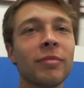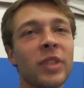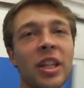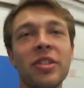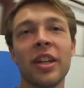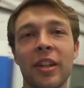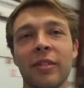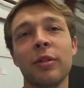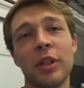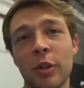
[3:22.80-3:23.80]
TJ,
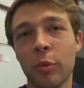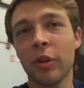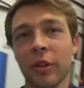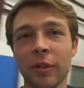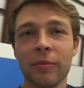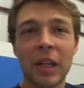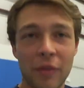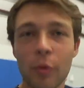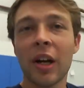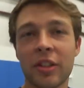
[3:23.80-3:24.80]
you will, if
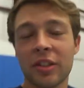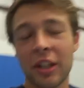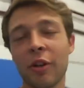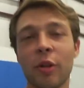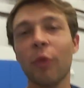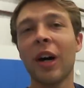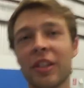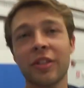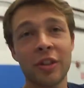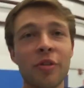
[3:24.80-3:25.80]
you watch this, I know you'll watch
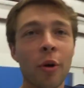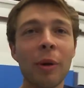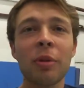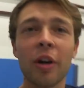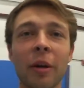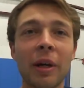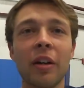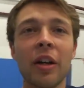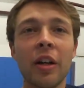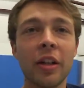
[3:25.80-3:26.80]
this. You know what I'm talking about.
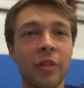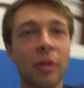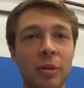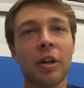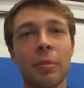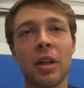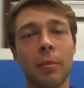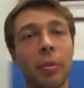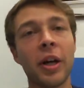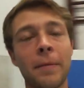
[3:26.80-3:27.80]
You know what I'm talking
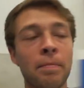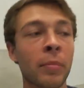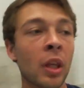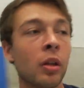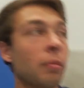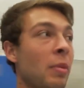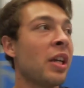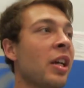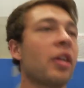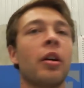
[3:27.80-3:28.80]
about. But me and
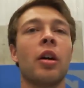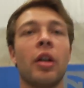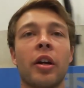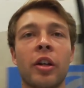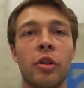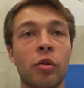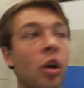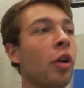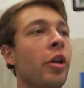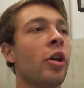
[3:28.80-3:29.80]
Nick are uh, going to do
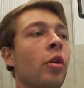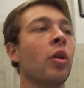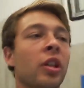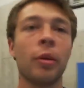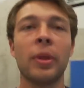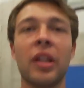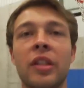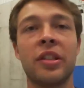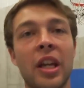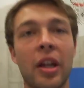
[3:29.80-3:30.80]
cardio a little bit
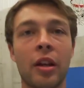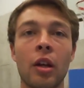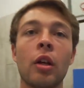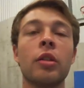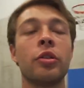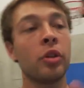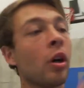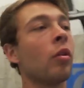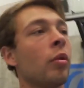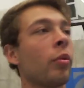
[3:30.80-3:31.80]
instead.
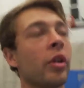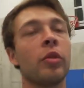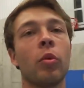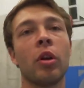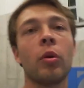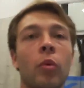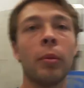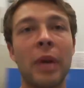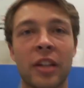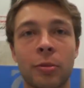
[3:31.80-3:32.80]
So we're gonna do one-on-one
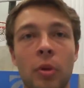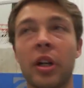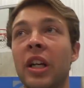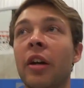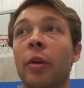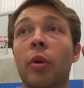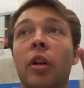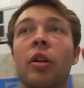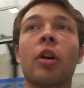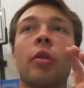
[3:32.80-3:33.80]
basketball right now. Then we're
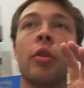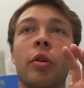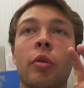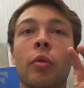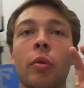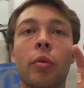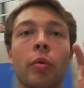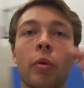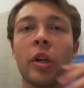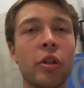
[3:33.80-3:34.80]
gonna go
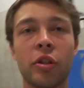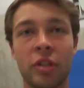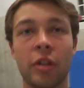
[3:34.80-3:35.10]
to well, you just see